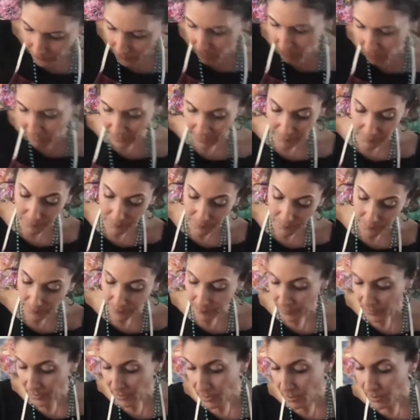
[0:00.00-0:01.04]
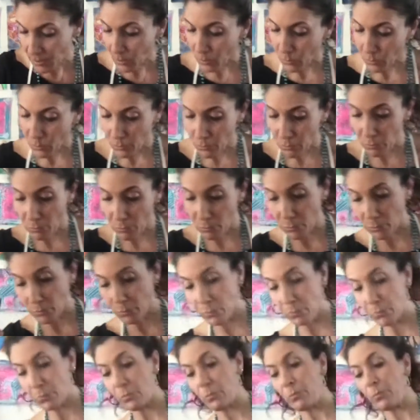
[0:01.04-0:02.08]
Okay.
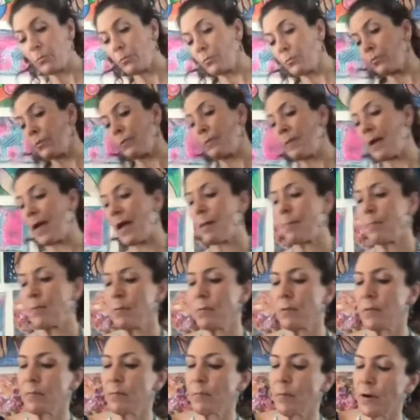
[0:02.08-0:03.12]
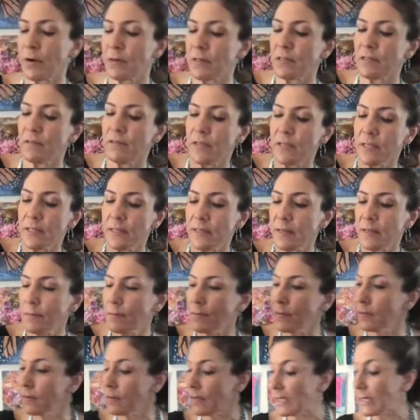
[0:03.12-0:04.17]
I'm happy with parts of it.
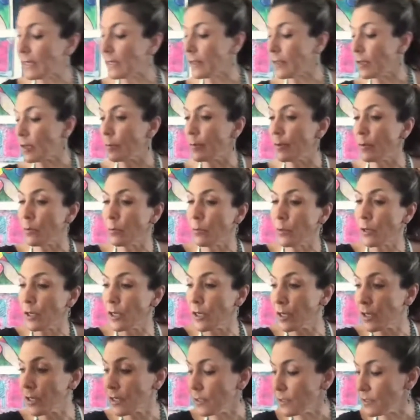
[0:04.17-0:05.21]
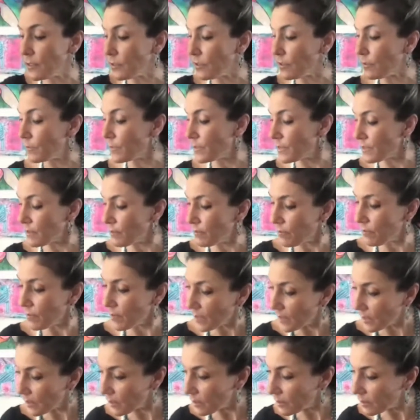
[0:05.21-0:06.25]
Some need a little bit of work in terms of
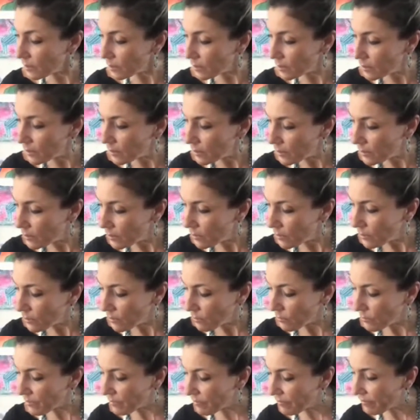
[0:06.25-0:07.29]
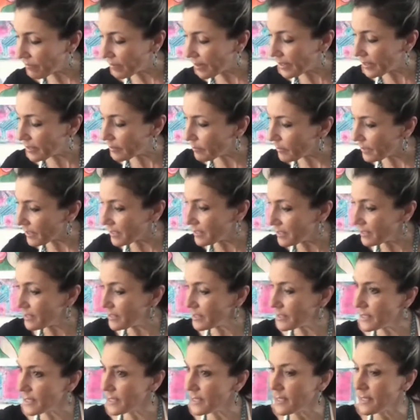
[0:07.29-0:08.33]

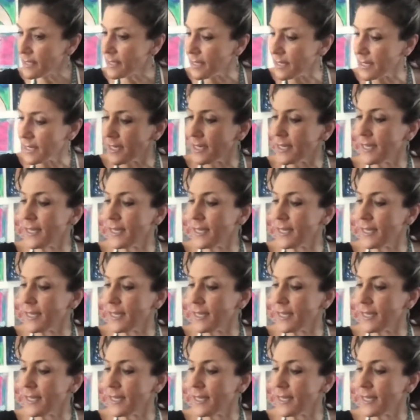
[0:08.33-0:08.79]
refinement.